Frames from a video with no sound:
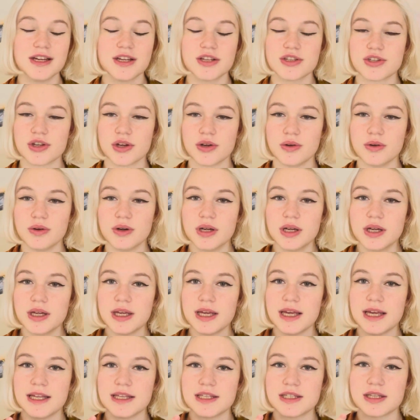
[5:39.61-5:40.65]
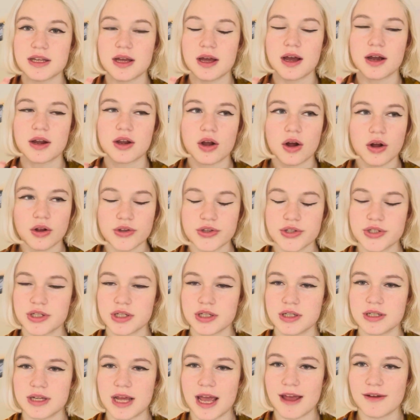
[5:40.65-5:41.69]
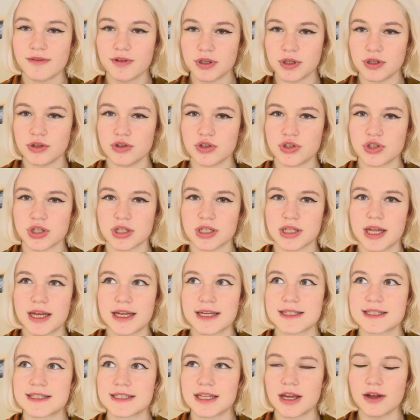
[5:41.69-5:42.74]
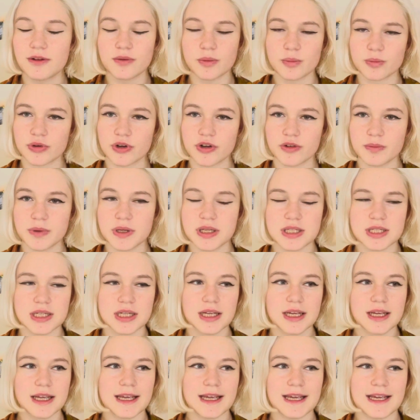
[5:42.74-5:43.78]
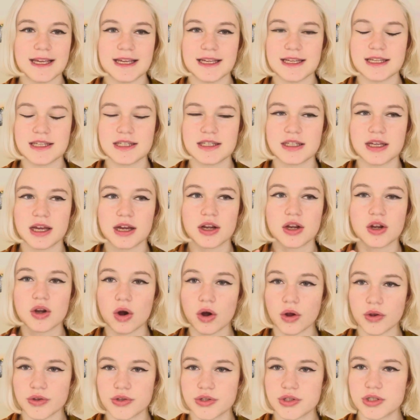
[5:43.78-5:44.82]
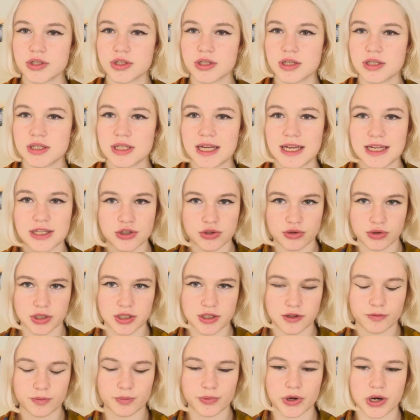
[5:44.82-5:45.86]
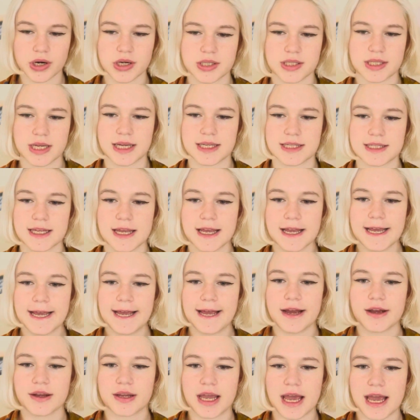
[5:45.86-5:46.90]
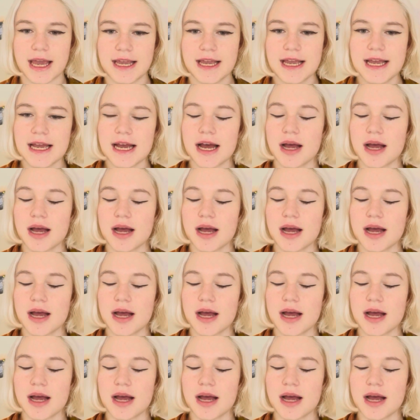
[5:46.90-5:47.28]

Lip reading: So it's a constant evolution. Like, self-improvement is a constant iterative process, okay?